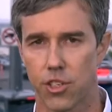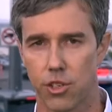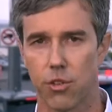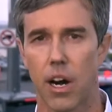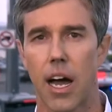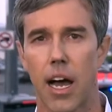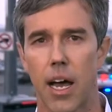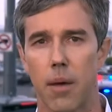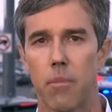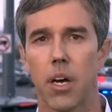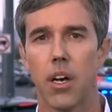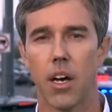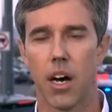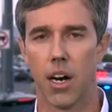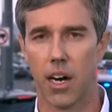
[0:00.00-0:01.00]
describe
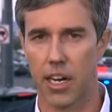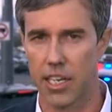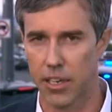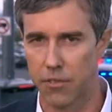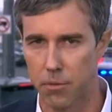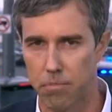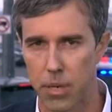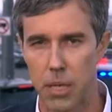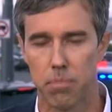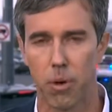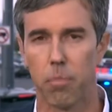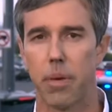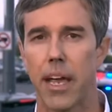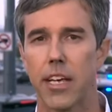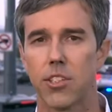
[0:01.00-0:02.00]
a given
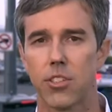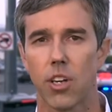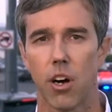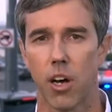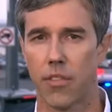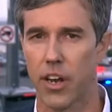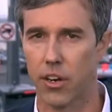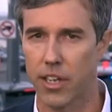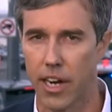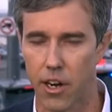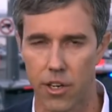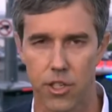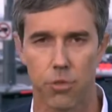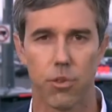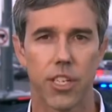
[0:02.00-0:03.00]
people based on their
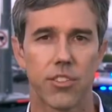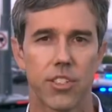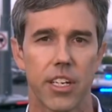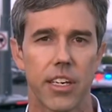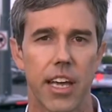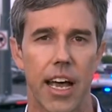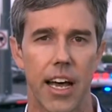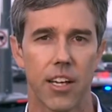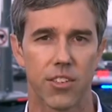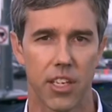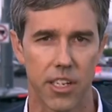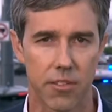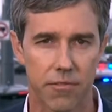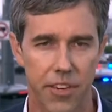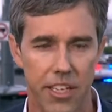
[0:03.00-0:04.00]
characteristic as
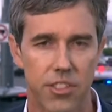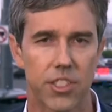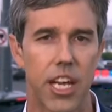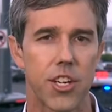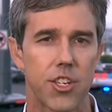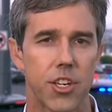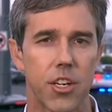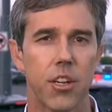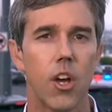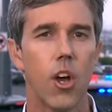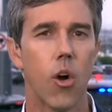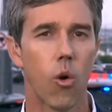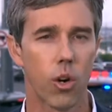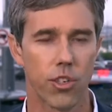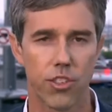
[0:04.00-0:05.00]
an infestation
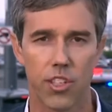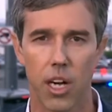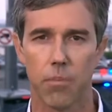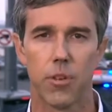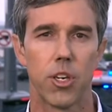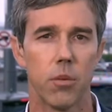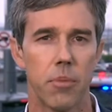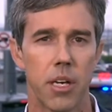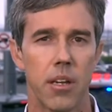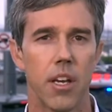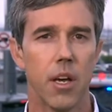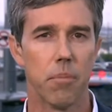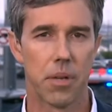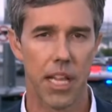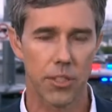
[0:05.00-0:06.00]
or subhuman.
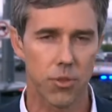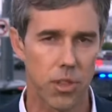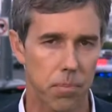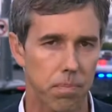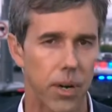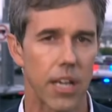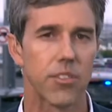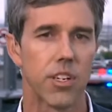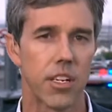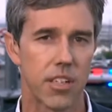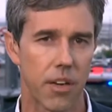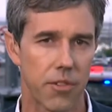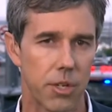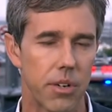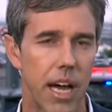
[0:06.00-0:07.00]
But that's what the President
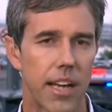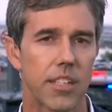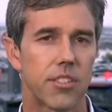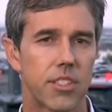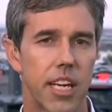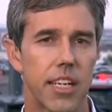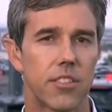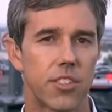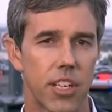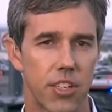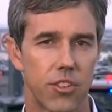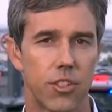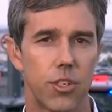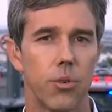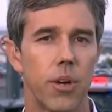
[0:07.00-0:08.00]
of the United States
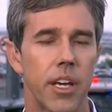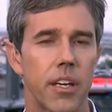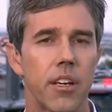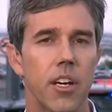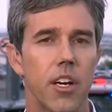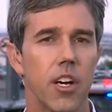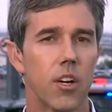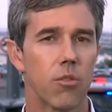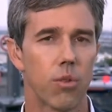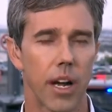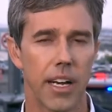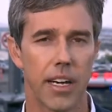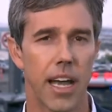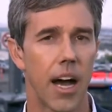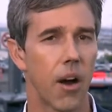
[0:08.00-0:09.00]
is doing
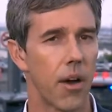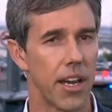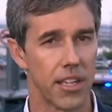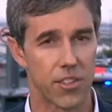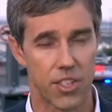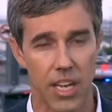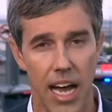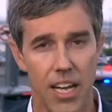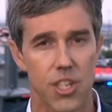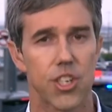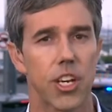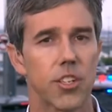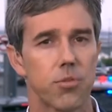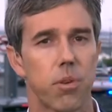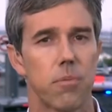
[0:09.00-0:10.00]
right now. And it's not
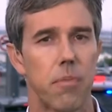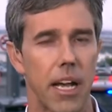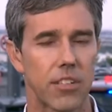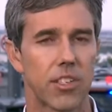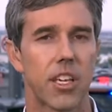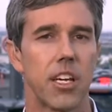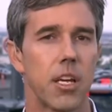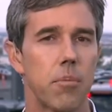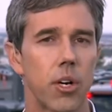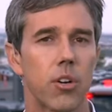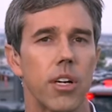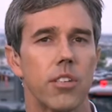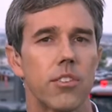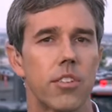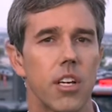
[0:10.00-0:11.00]
just with Mexican
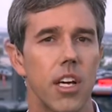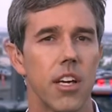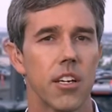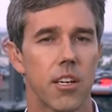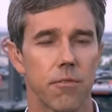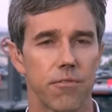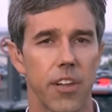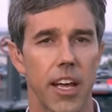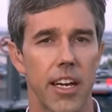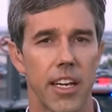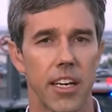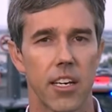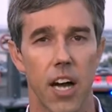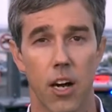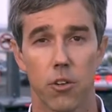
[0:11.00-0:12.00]
immigrants,
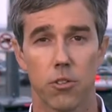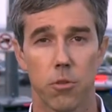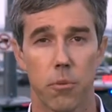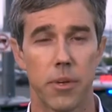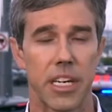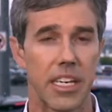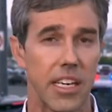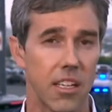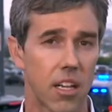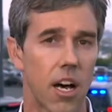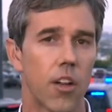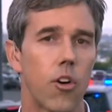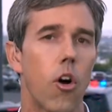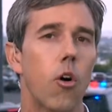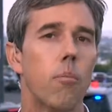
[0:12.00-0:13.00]
conflating Congresswoman
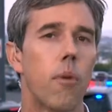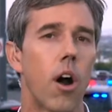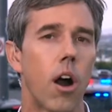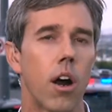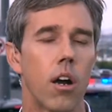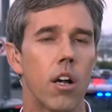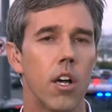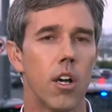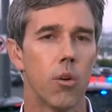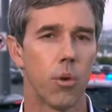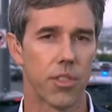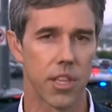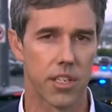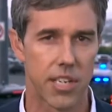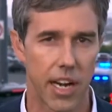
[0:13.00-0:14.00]
Ilhan Omar
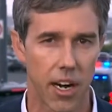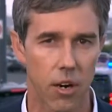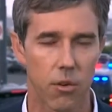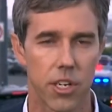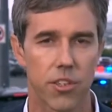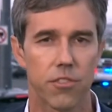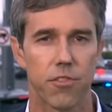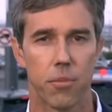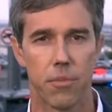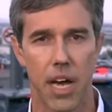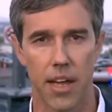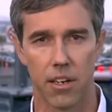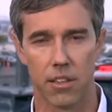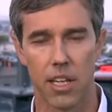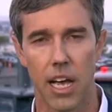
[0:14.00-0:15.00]
with the terrorists from
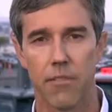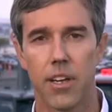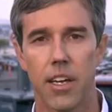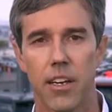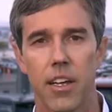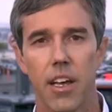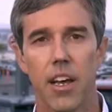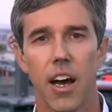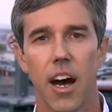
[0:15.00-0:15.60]
9/11,